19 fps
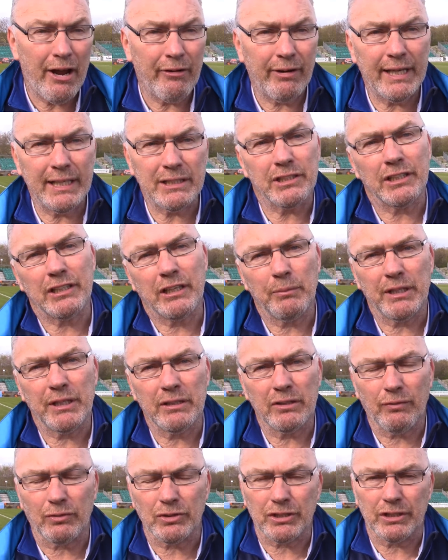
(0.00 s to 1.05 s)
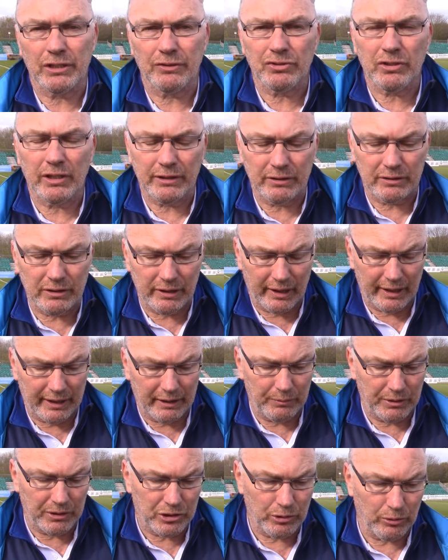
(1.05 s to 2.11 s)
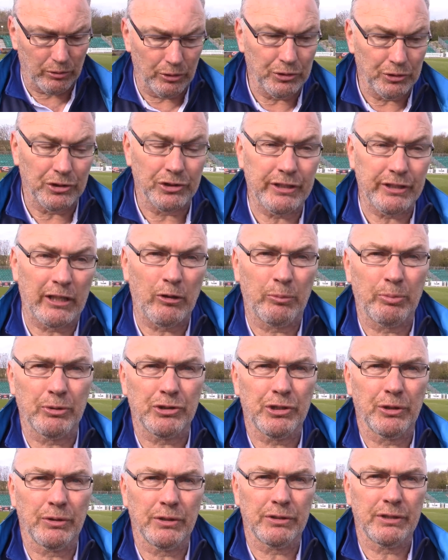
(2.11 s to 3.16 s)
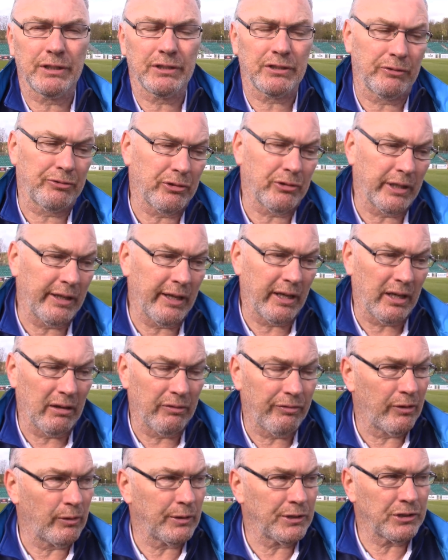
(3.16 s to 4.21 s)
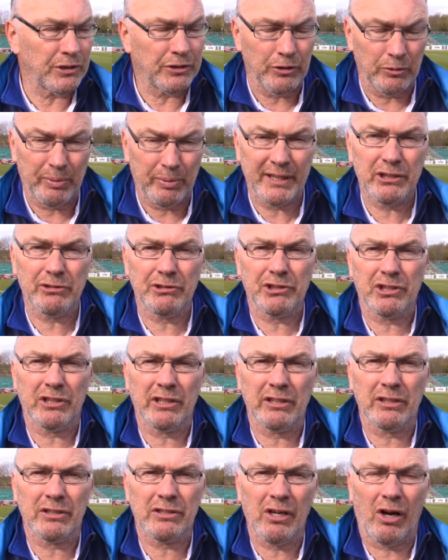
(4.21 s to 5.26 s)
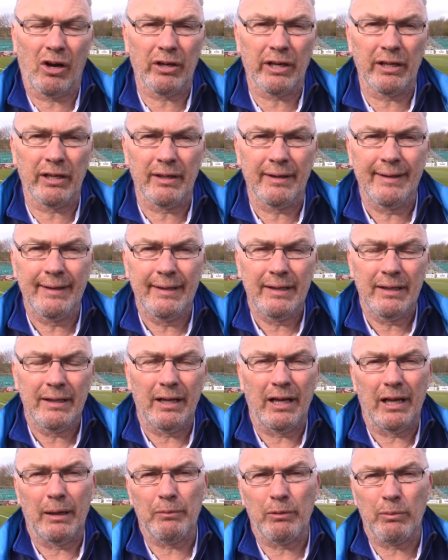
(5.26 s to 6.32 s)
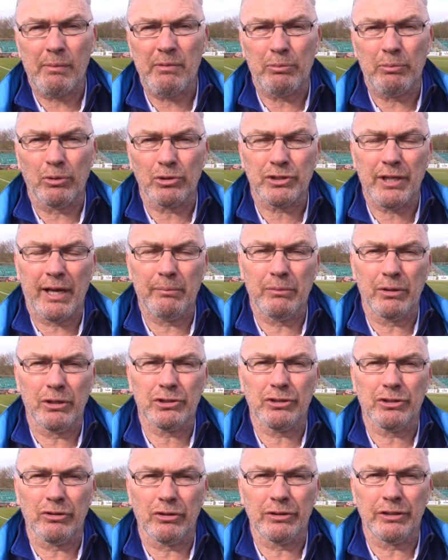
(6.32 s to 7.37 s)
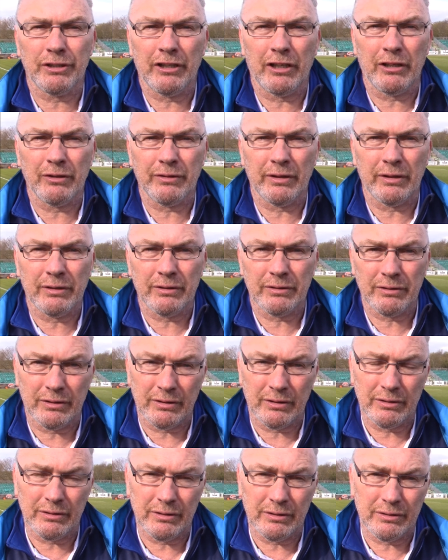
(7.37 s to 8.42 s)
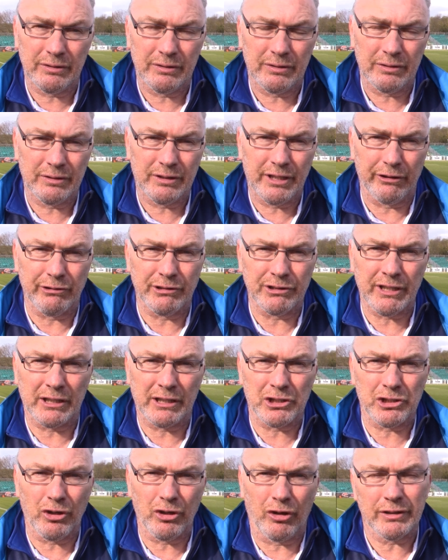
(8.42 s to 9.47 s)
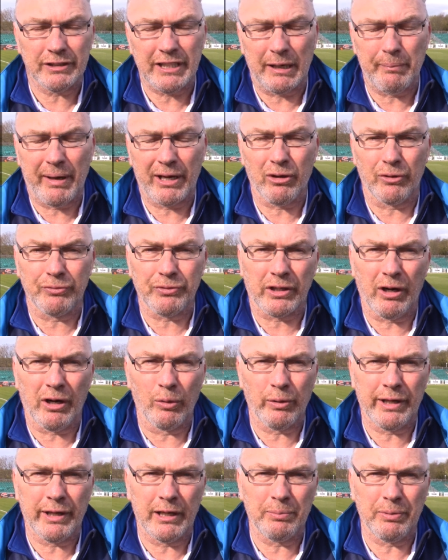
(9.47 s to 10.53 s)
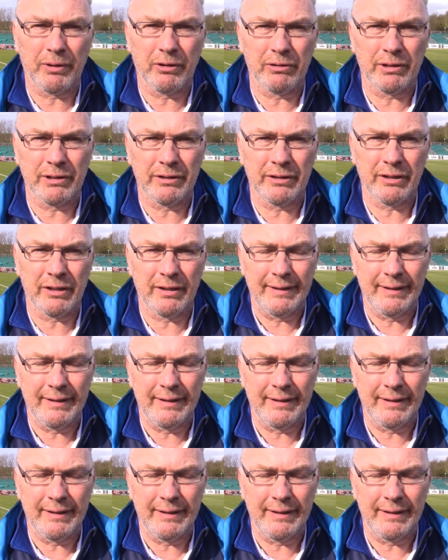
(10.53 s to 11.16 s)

it isn't. I mean, obviously you've seen today. I mean, Sean Lucian's had opportunities. The free kick, I feel he should do better. He should hit the target. But when we brought Sam Merson on, you know, the Kieran's had a shot, come back off the goalkeeper, and